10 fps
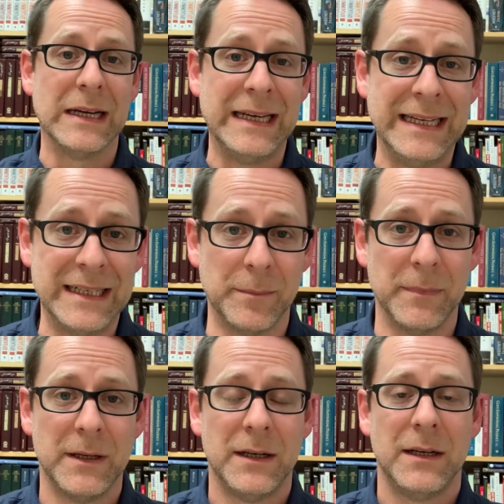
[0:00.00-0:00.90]
him
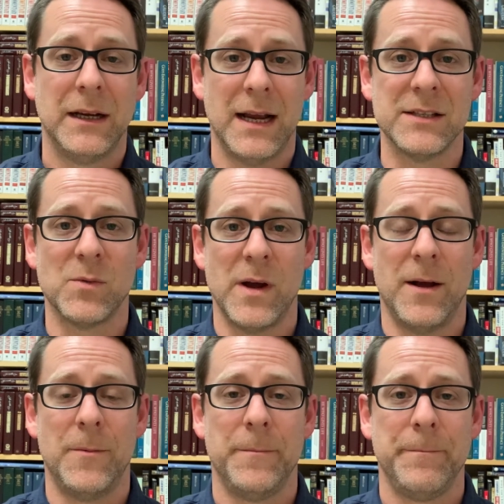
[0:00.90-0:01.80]
as
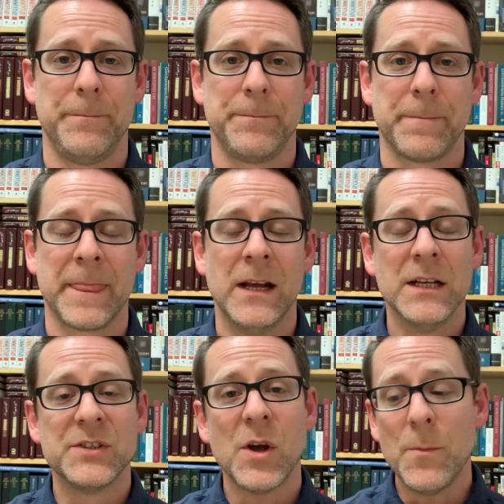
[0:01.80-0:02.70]
well.
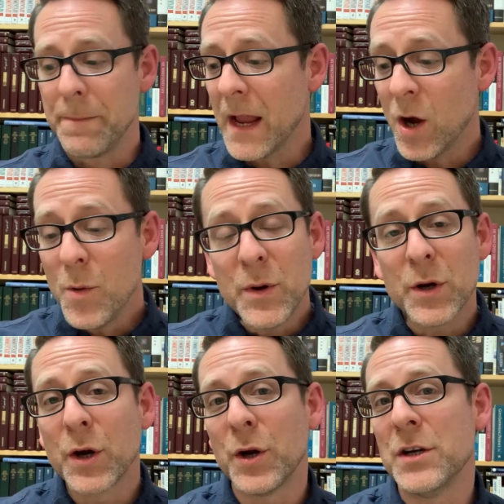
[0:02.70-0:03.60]
So I hope you're
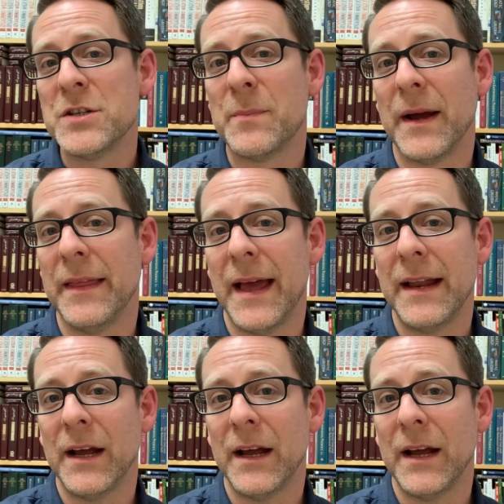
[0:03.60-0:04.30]
encouraged by that.